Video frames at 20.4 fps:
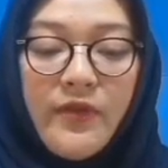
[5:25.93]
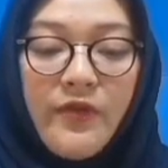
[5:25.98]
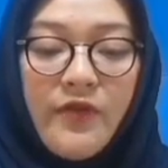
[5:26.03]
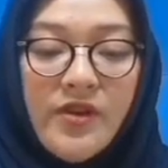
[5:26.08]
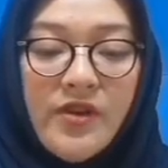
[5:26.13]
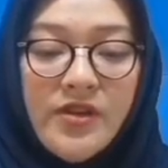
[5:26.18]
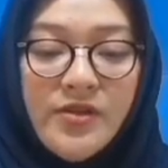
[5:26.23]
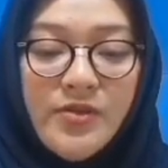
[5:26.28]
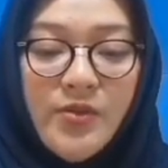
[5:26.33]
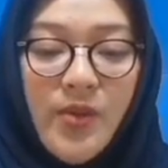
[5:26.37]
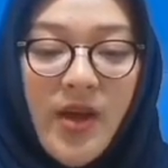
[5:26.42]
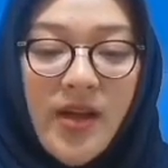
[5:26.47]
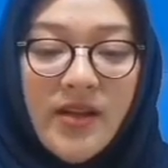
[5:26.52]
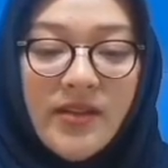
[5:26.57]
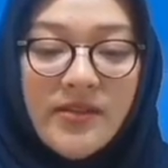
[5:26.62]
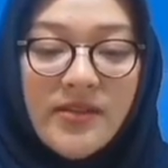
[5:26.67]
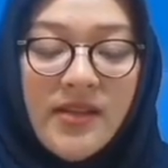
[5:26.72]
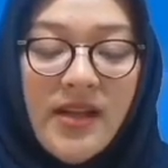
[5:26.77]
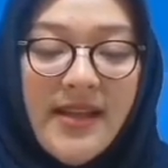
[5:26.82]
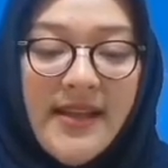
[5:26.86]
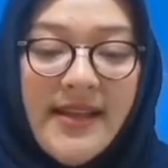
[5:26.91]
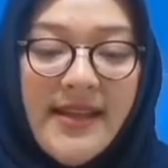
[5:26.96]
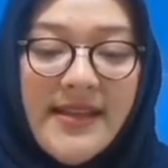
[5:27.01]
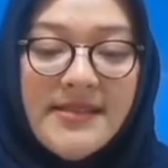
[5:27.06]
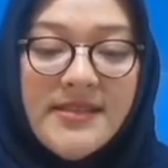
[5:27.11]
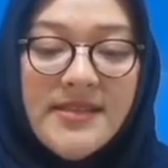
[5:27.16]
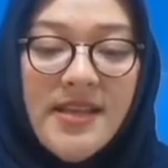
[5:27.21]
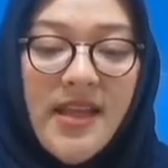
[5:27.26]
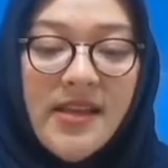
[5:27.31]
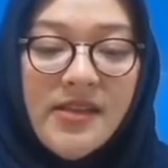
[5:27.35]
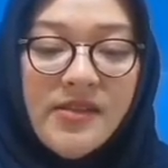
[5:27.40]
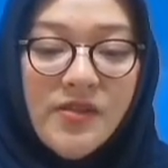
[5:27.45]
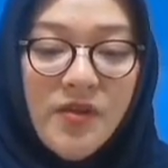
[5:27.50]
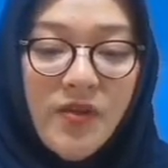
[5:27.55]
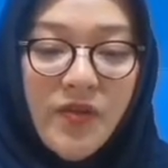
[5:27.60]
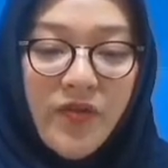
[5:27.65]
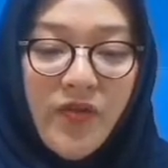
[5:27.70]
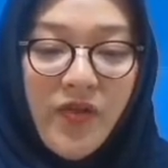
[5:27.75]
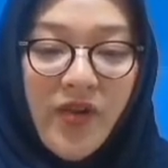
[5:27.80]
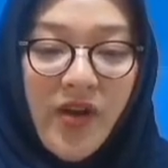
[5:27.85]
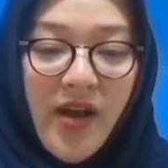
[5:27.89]
The first one is
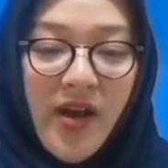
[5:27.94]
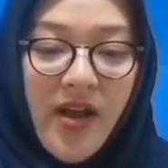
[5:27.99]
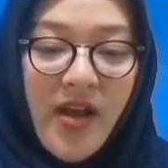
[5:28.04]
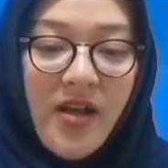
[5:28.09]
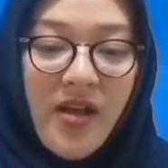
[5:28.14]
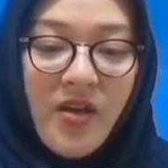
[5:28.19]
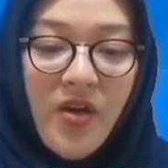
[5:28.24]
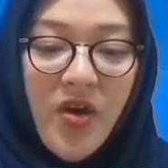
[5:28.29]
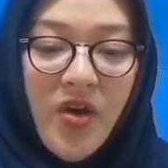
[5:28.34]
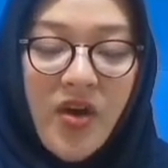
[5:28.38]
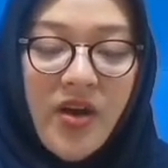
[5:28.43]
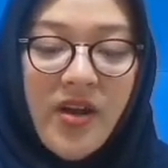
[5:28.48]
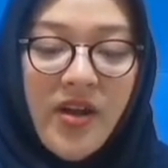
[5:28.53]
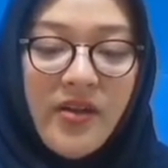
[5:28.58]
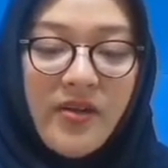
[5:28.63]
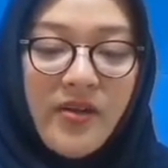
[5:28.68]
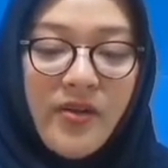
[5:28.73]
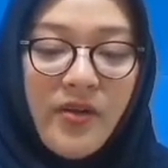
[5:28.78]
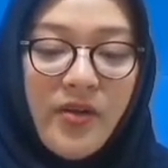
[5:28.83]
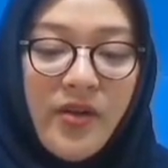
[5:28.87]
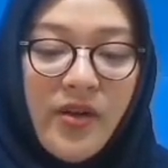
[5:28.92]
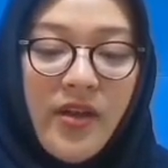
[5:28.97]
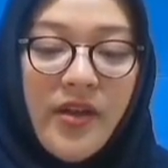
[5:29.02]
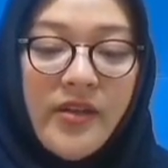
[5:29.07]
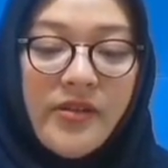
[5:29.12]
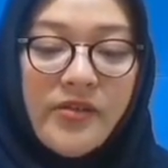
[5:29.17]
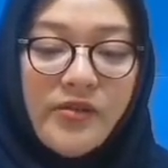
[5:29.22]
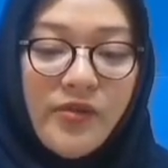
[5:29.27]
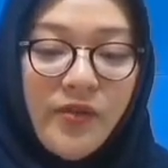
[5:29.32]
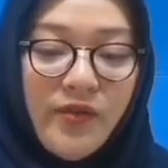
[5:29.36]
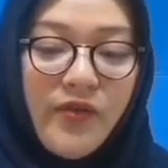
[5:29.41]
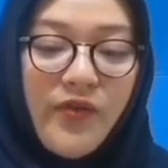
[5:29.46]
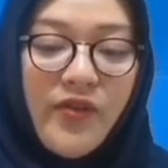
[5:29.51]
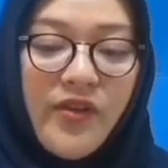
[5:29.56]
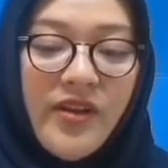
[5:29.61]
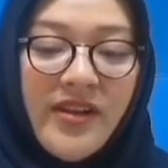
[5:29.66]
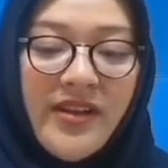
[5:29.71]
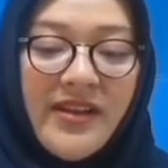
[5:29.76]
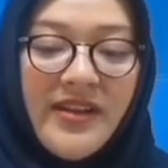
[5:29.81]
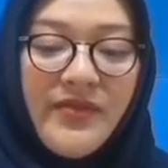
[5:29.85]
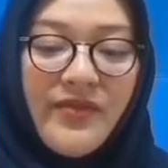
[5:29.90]
exophora or
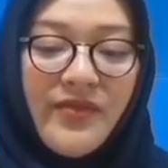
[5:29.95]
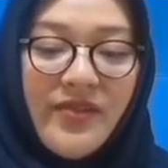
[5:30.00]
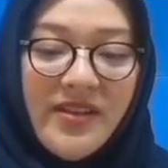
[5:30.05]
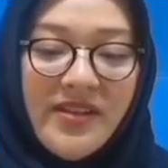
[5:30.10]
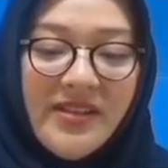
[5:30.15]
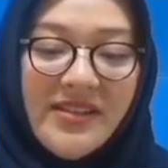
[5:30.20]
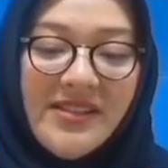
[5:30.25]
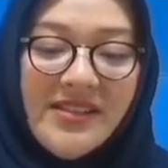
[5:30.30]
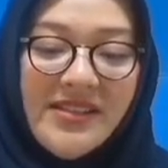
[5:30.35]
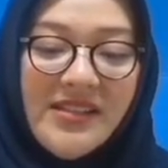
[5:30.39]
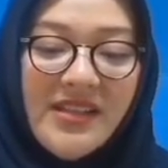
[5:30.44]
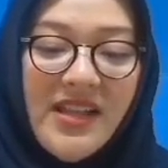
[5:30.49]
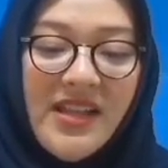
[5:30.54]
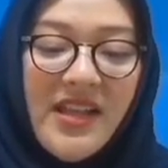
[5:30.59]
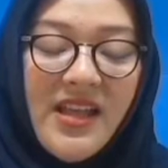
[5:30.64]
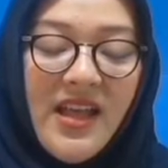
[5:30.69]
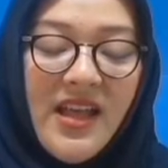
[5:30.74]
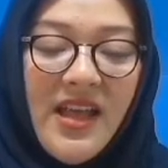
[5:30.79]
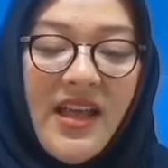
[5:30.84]
endo-exophoric reference,